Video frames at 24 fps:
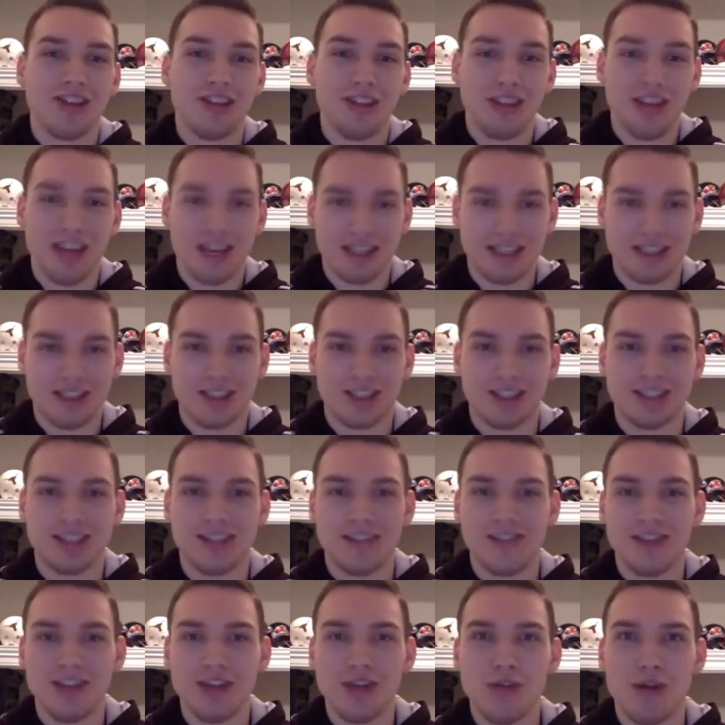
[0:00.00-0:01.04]
Yes, the
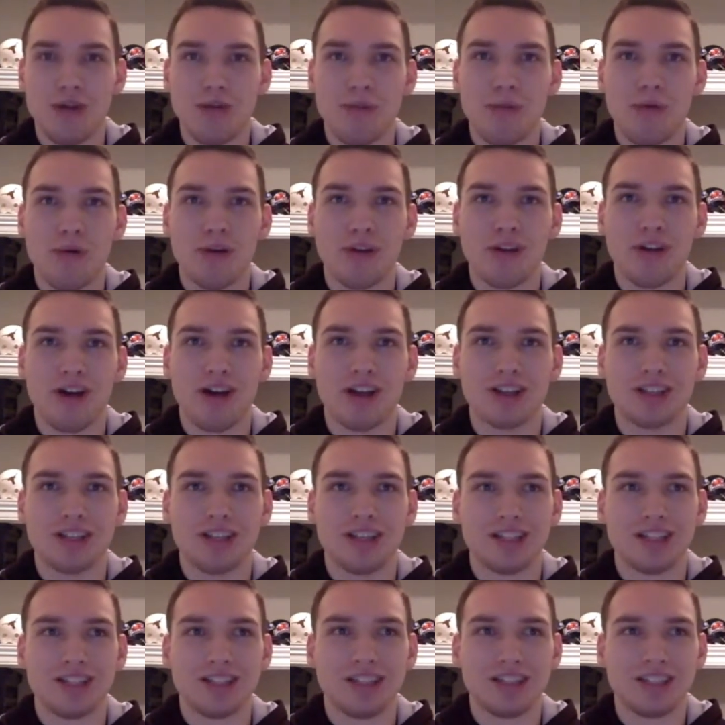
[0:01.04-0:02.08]
71-point loss
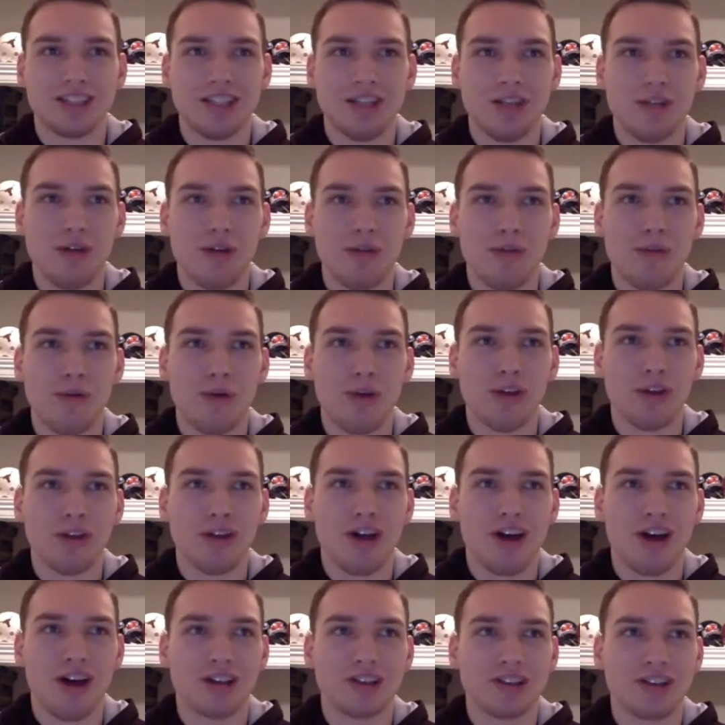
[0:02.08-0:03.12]
and the 61-point
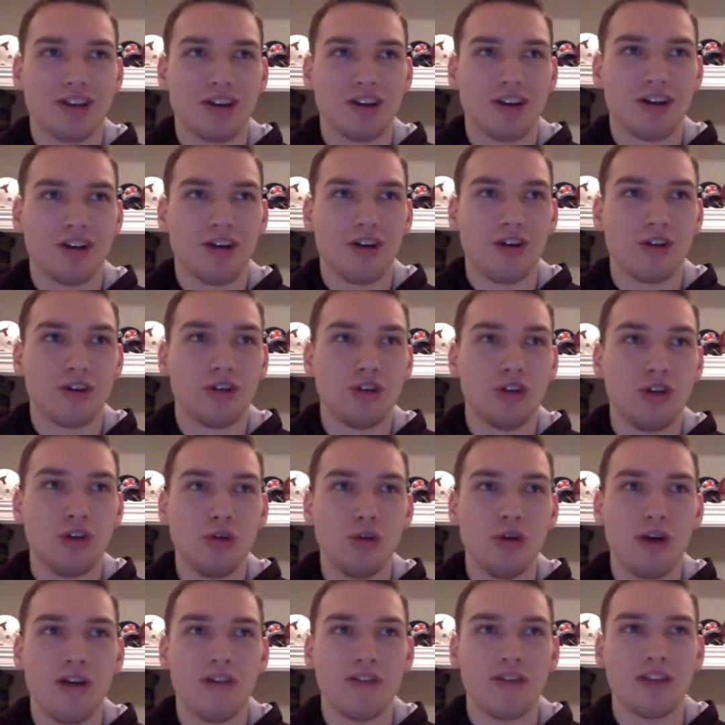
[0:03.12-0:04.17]
loss are
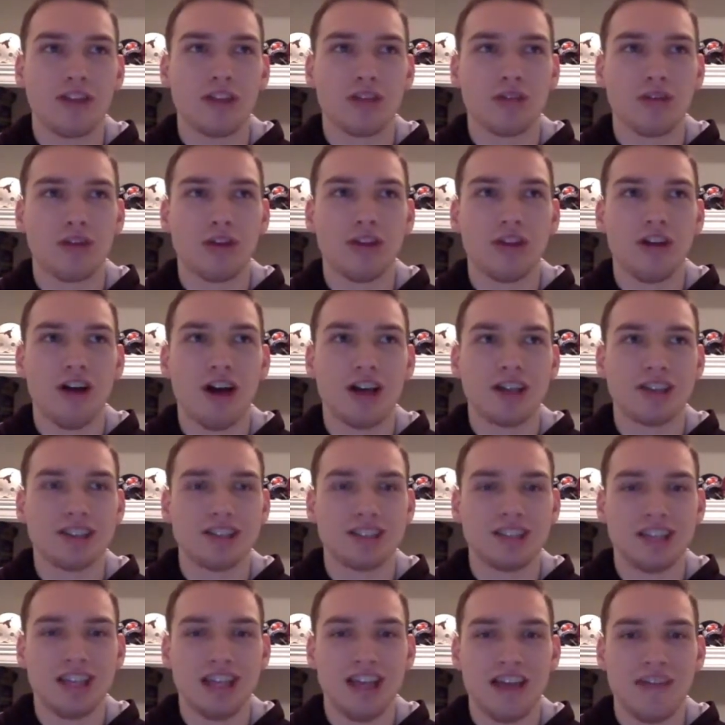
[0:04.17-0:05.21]
two of the three losses
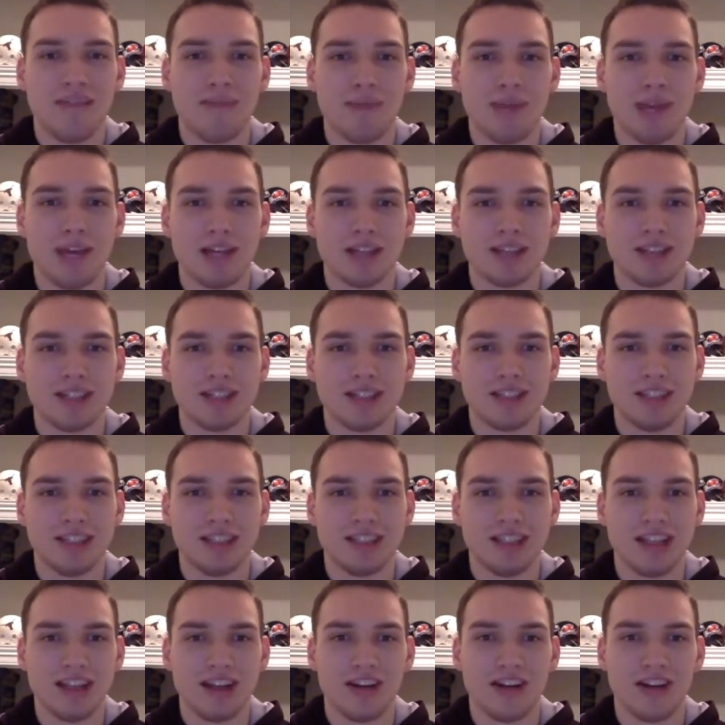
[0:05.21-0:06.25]
in the FBS this
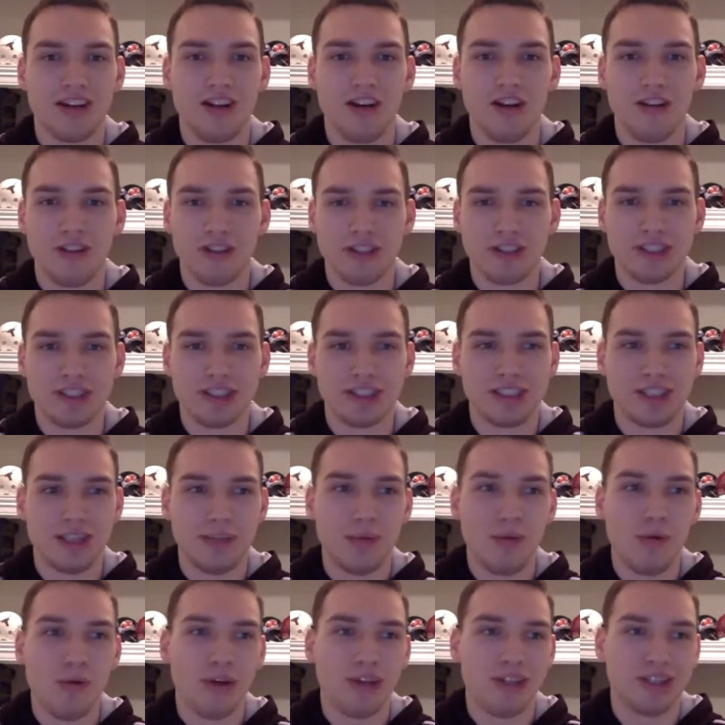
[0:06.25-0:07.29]
season are over 60
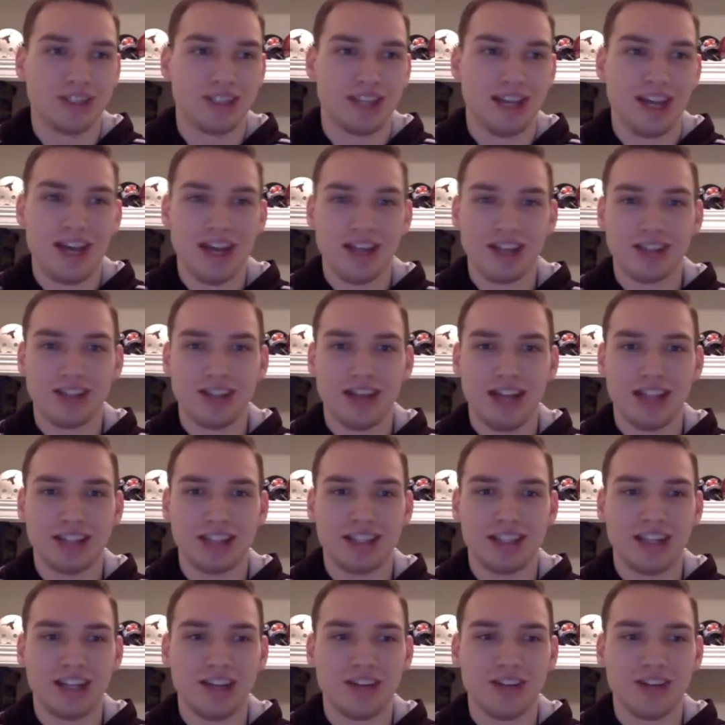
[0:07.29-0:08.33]
points. So that's an
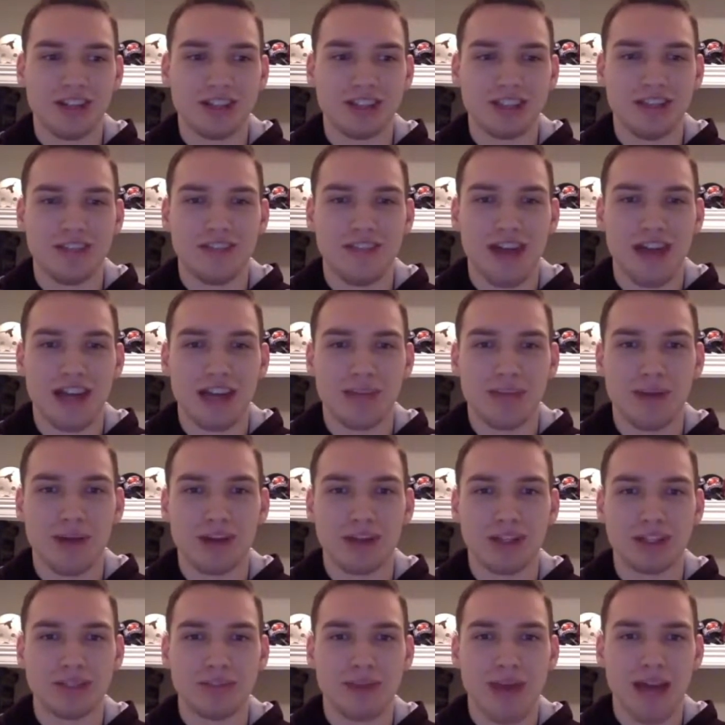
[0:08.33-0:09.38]
interesting fact about
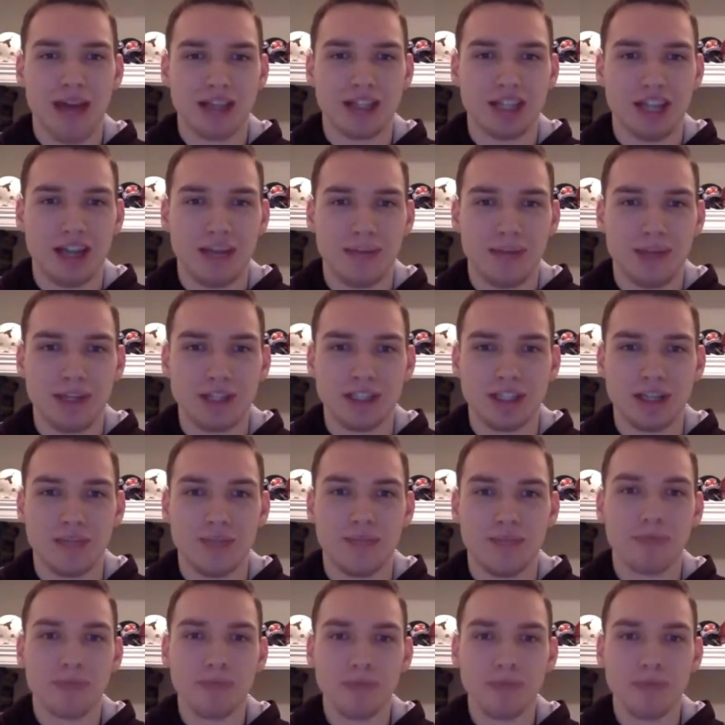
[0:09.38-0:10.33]
the MAC championship.